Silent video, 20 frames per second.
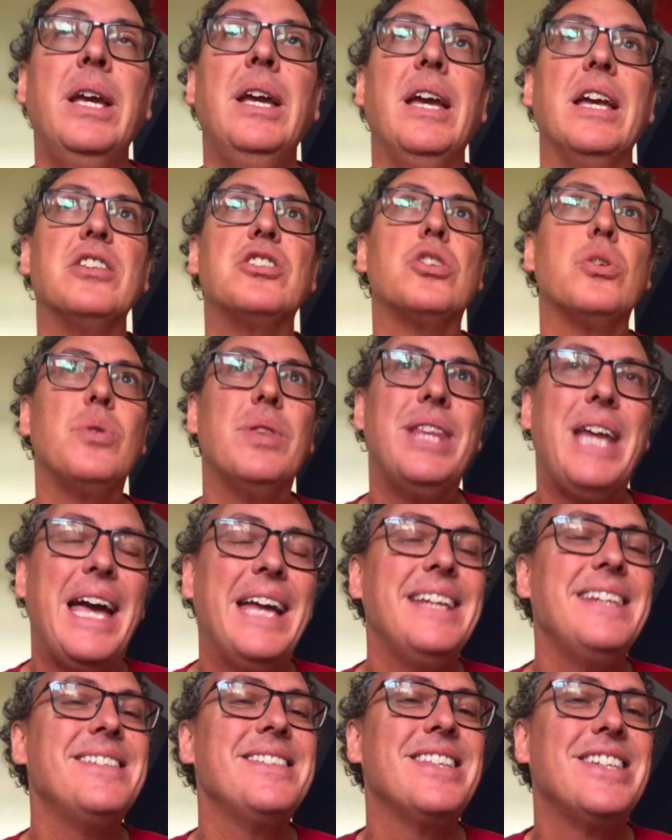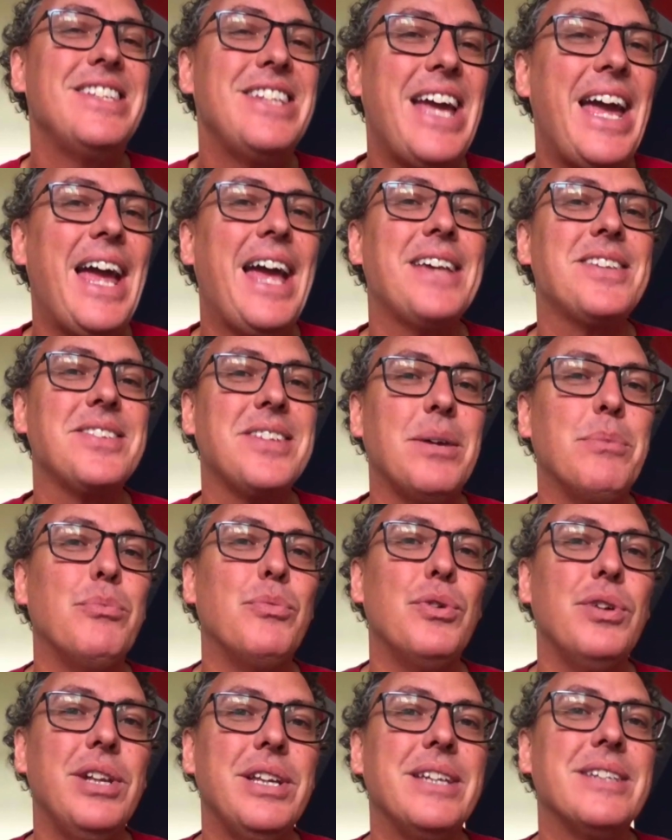And so that is the task I'm
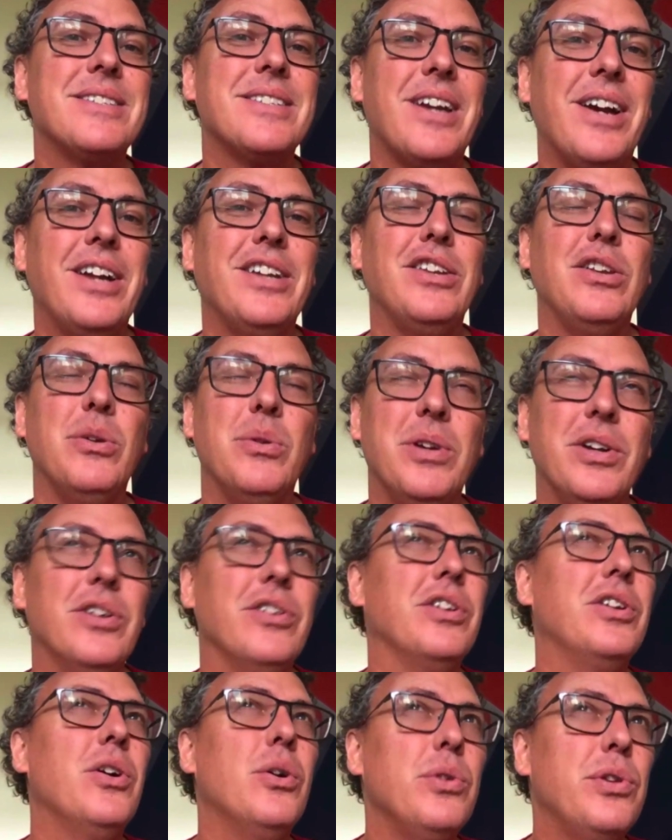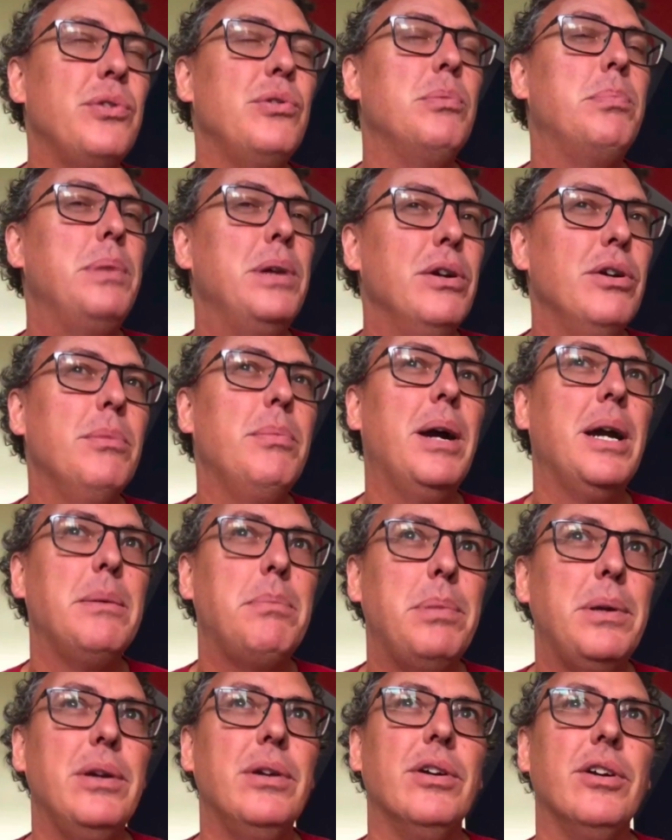really assigning you here, to go through peer by
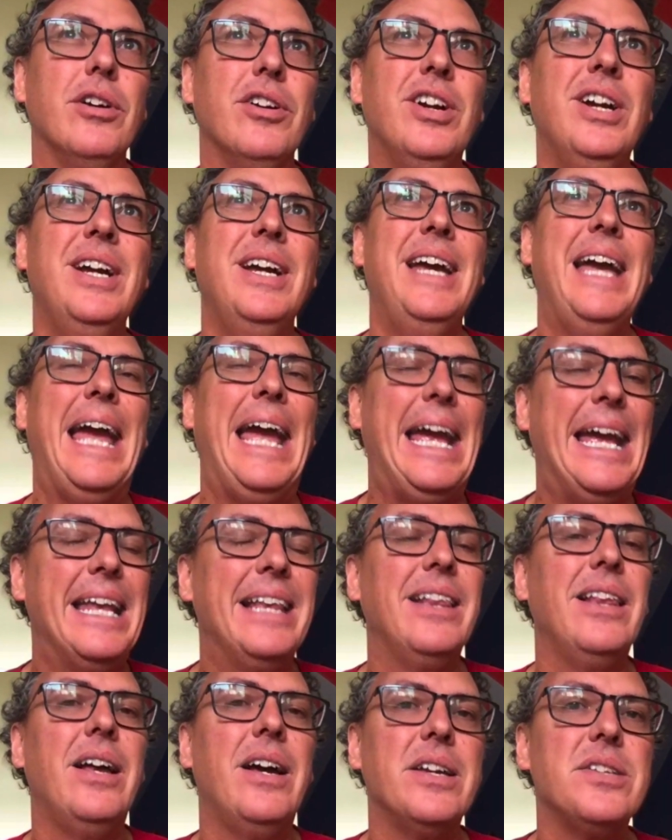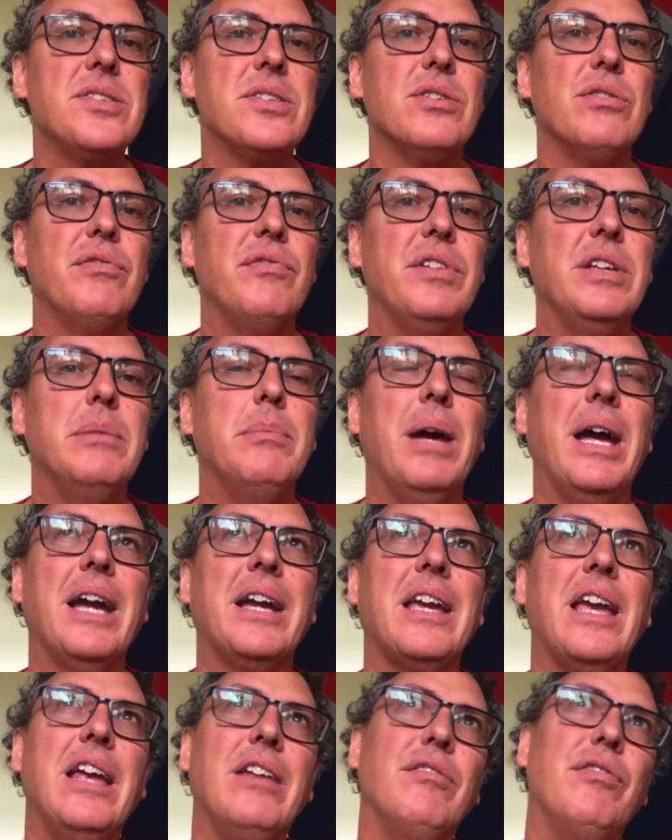peer, analyze their
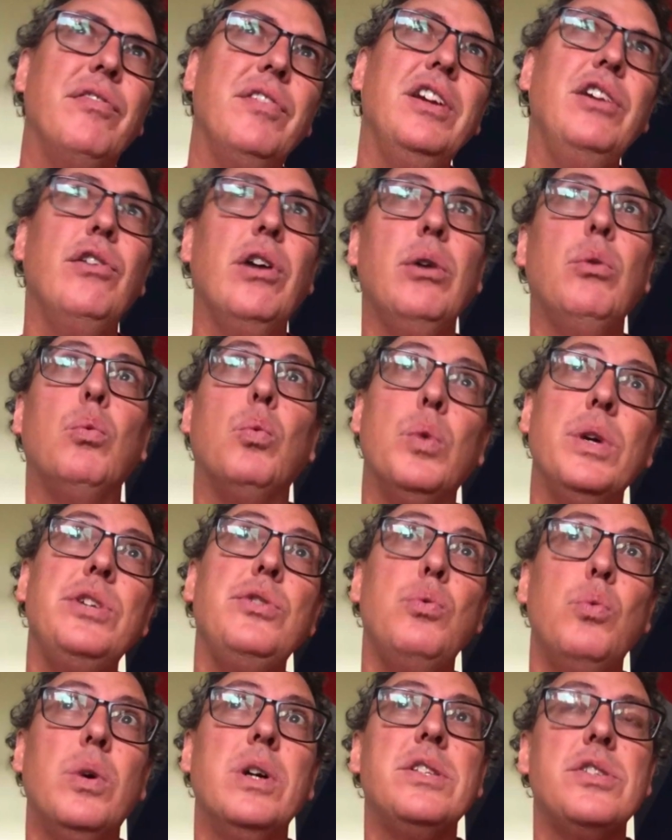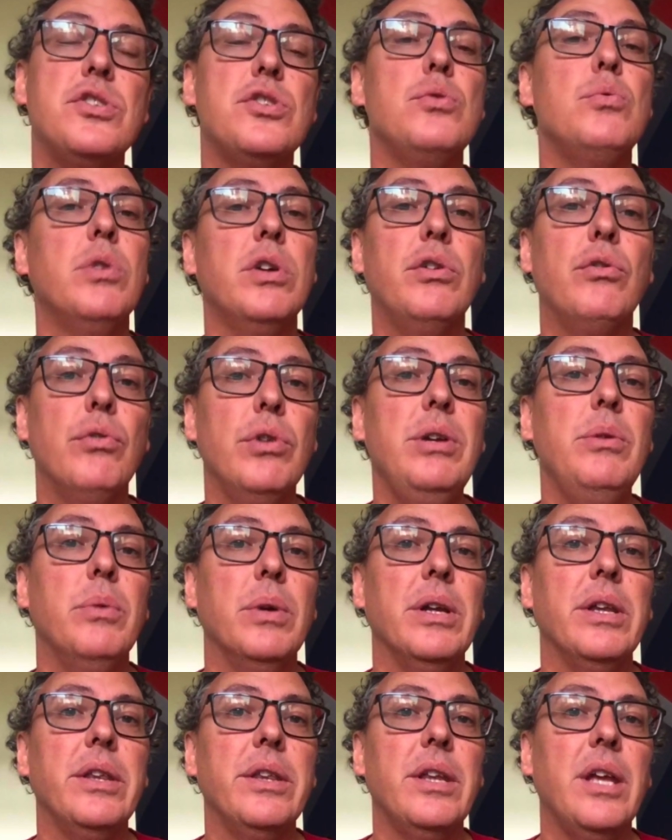feedback, and figure out which ones you agree
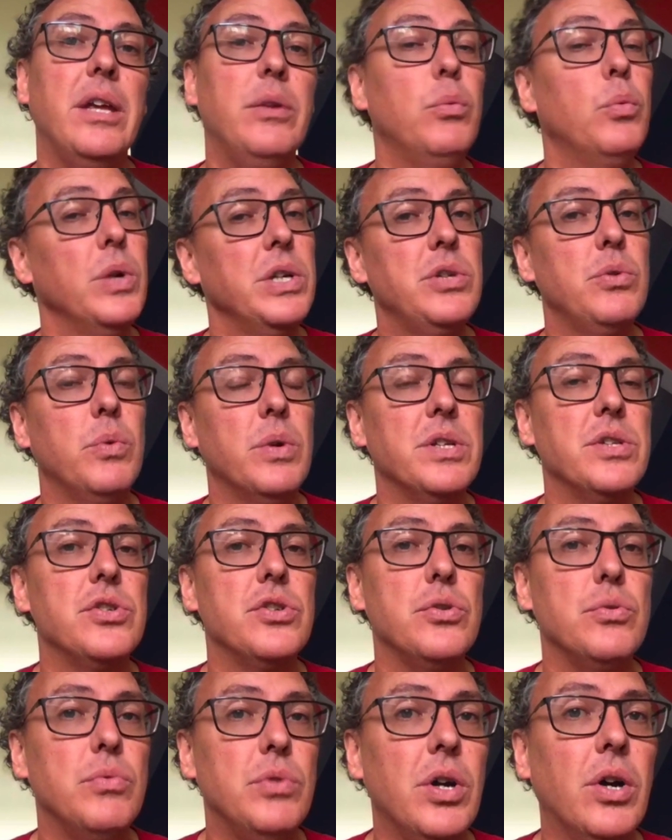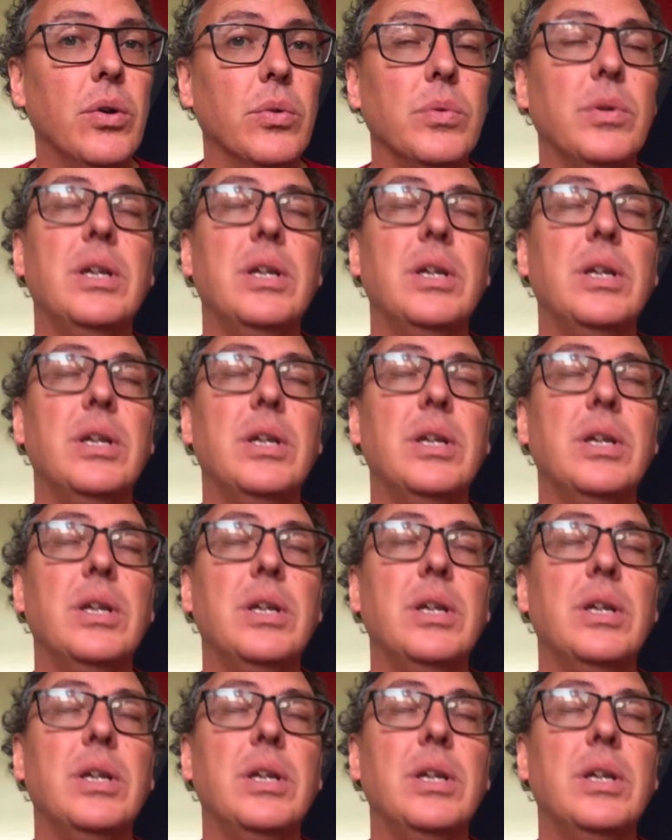with and which ones you don't.